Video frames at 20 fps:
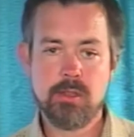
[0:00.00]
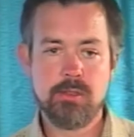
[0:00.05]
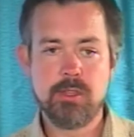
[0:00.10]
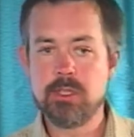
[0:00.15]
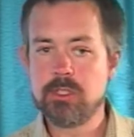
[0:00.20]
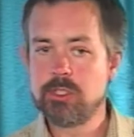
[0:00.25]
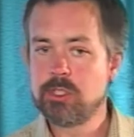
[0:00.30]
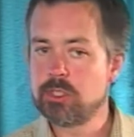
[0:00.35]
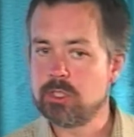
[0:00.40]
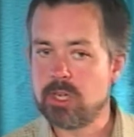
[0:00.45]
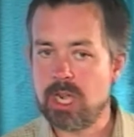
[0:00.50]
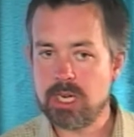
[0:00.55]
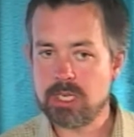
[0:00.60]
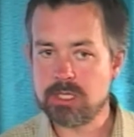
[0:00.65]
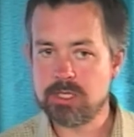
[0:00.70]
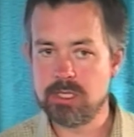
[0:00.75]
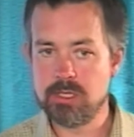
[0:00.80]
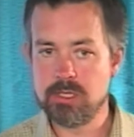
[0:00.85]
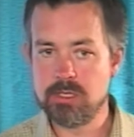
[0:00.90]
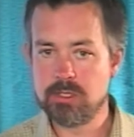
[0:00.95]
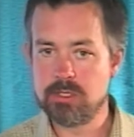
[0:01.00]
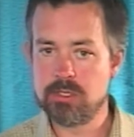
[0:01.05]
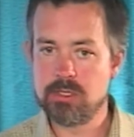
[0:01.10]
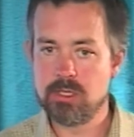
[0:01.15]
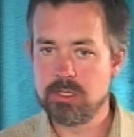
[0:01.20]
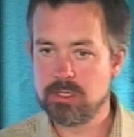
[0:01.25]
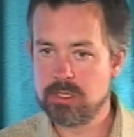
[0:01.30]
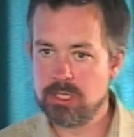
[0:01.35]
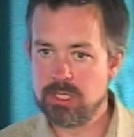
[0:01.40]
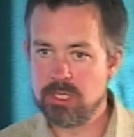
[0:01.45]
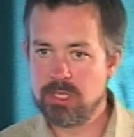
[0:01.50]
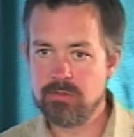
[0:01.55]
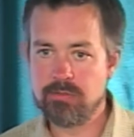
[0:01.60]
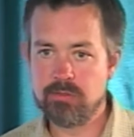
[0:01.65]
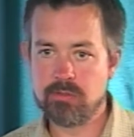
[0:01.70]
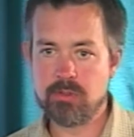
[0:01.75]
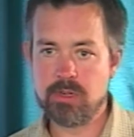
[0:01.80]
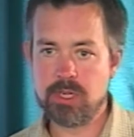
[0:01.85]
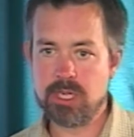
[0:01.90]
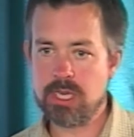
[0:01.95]
the tractors, the
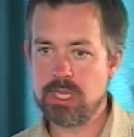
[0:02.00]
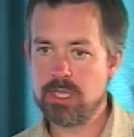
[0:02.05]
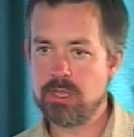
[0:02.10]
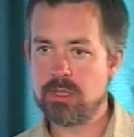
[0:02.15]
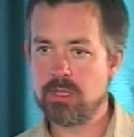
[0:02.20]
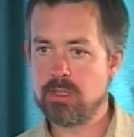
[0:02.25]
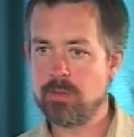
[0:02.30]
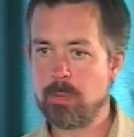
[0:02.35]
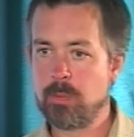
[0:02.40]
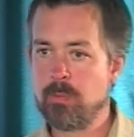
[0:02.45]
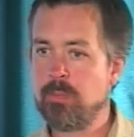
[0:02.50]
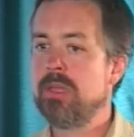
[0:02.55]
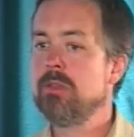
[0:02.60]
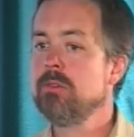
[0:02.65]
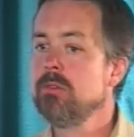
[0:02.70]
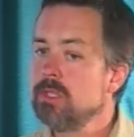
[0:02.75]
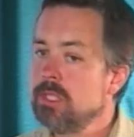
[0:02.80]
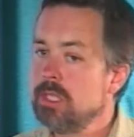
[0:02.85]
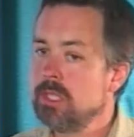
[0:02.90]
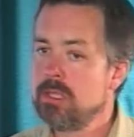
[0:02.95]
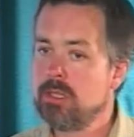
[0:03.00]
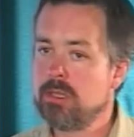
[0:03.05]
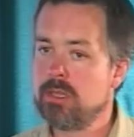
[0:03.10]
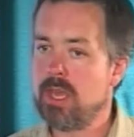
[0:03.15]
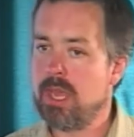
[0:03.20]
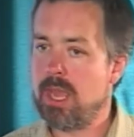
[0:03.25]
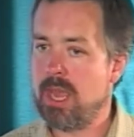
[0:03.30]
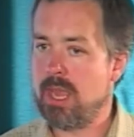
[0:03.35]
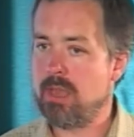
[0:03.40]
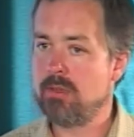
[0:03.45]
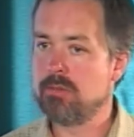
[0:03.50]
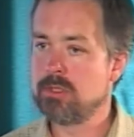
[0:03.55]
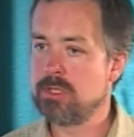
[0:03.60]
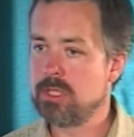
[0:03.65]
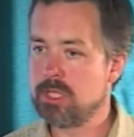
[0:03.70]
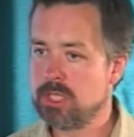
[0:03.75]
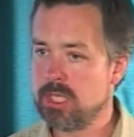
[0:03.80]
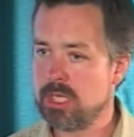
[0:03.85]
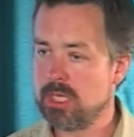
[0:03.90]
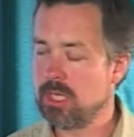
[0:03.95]
delivery, the building that housed the
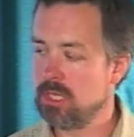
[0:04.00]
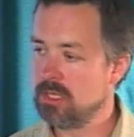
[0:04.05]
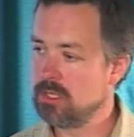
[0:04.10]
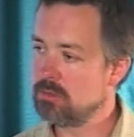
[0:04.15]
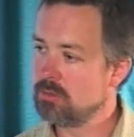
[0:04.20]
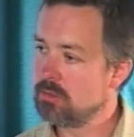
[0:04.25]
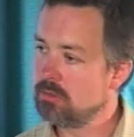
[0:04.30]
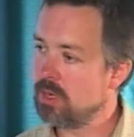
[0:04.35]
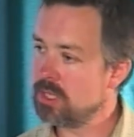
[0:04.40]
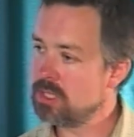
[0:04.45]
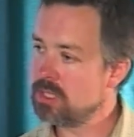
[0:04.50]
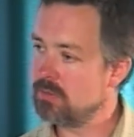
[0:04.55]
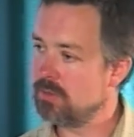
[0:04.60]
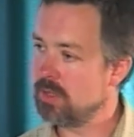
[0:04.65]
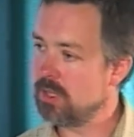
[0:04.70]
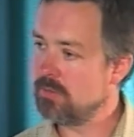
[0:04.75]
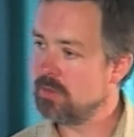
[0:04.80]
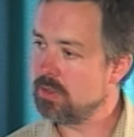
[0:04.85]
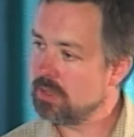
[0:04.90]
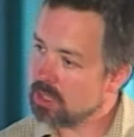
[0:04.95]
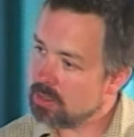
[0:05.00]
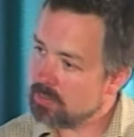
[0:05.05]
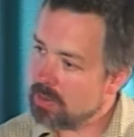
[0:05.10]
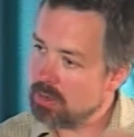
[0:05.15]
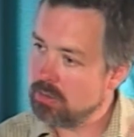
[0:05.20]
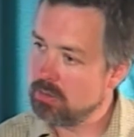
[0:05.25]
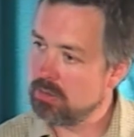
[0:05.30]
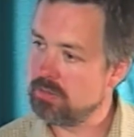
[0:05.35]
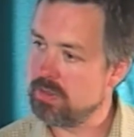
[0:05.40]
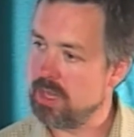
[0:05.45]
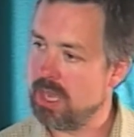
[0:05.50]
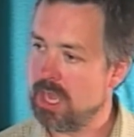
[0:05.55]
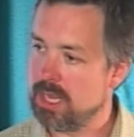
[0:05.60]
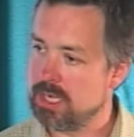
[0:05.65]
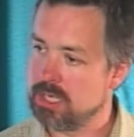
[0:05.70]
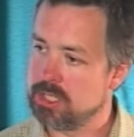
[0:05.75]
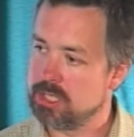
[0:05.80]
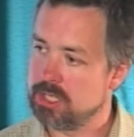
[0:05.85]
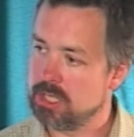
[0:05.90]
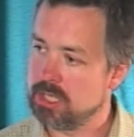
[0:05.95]
chickens, all the rest of it, if you think about all of that
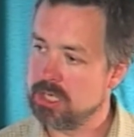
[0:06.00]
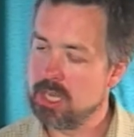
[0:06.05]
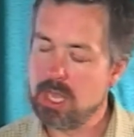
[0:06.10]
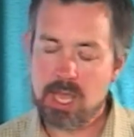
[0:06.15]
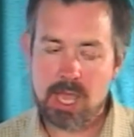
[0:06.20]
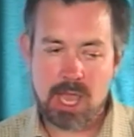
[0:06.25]
energy,